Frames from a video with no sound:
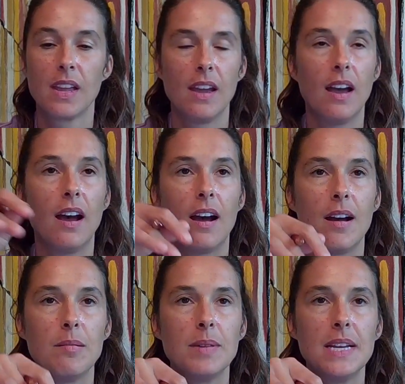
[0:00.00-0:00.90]

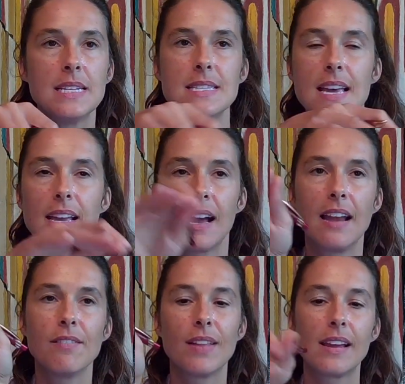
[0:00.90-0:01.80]
Um, is like kind
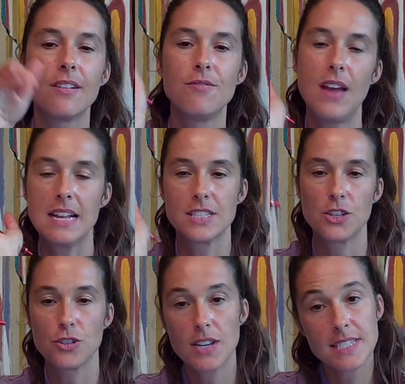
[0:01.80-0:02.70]
of like a fancier
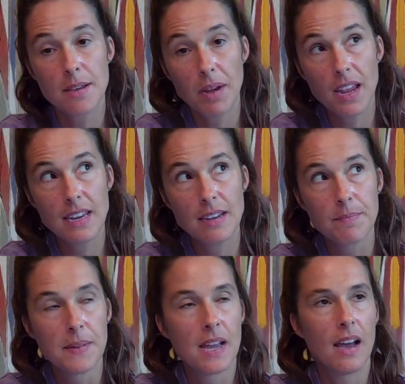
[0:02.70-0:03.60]
dress up night.
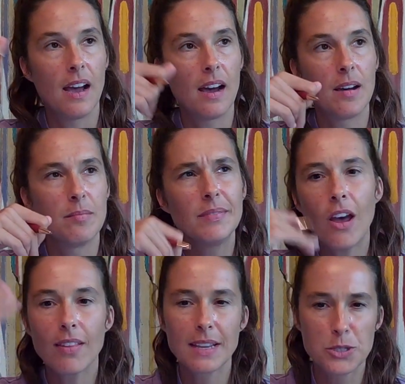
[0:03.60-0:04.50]
Um,
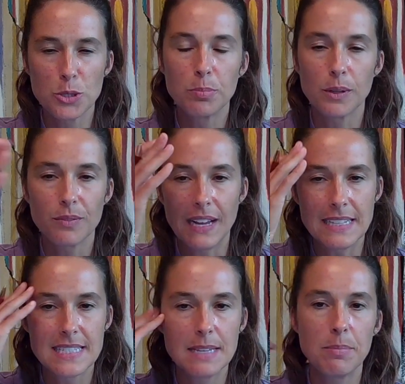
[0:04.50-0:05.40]
not like super
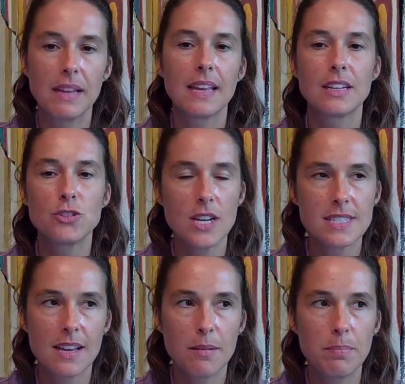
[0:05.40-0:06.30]
fancy, but like dress
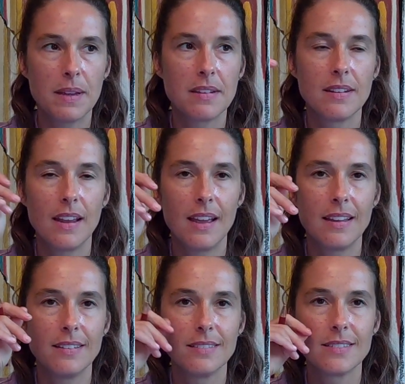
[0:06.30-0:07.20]
up and
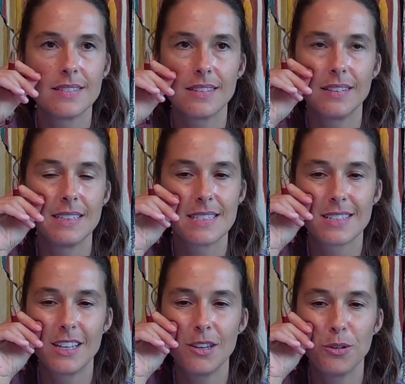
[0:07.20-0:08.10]
and it's
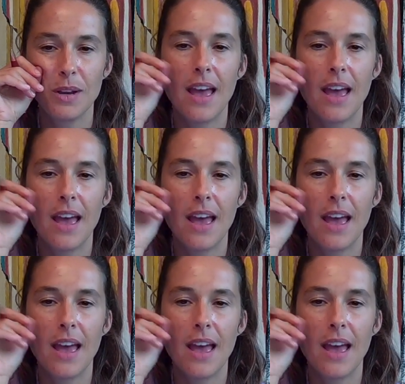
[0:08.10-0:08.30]
cute.